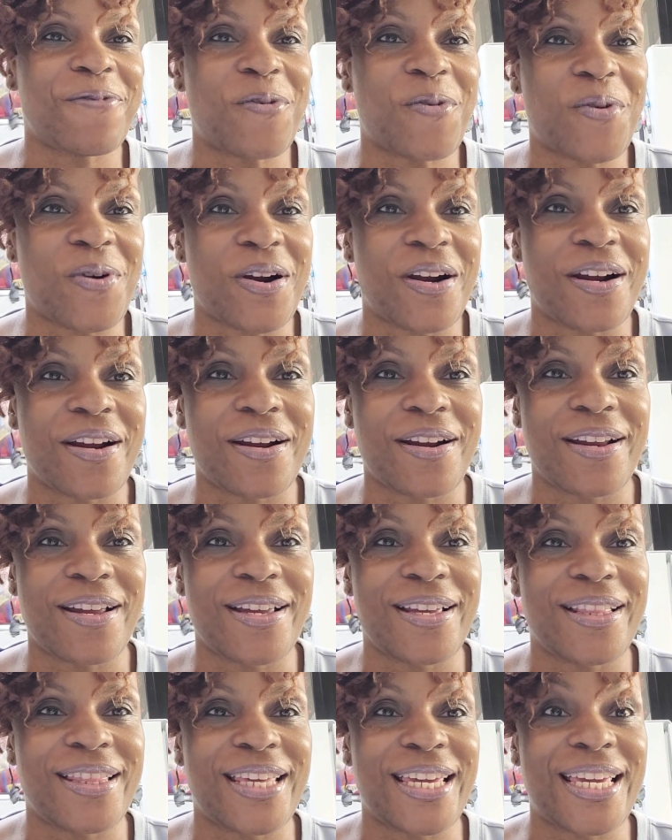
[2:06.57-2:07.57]
for
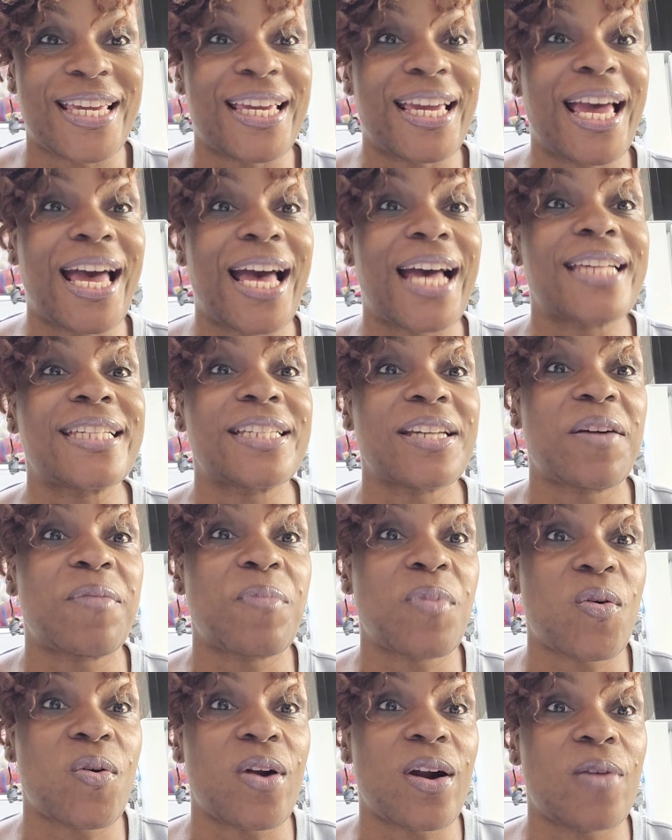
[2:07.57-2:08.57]
the Casa
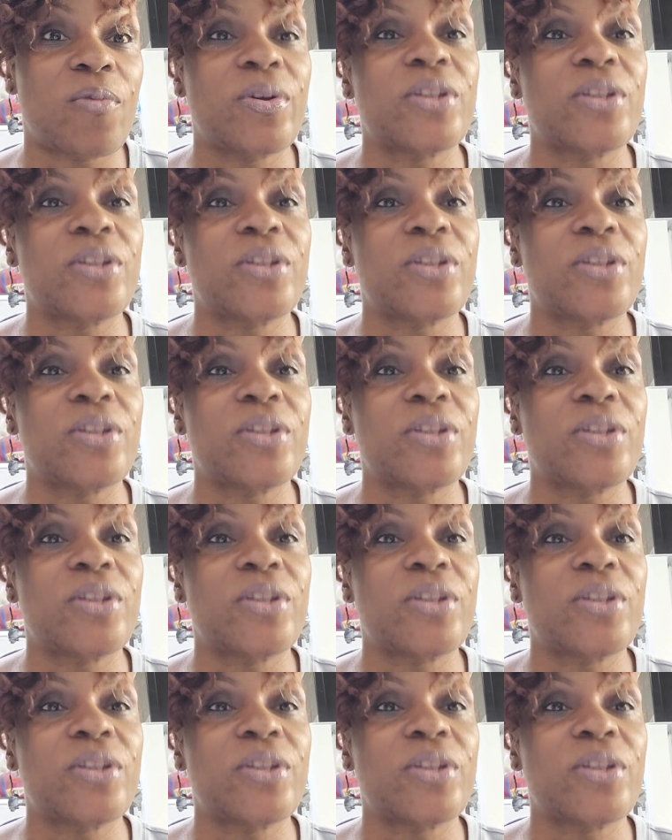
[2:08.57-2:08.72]
Amor,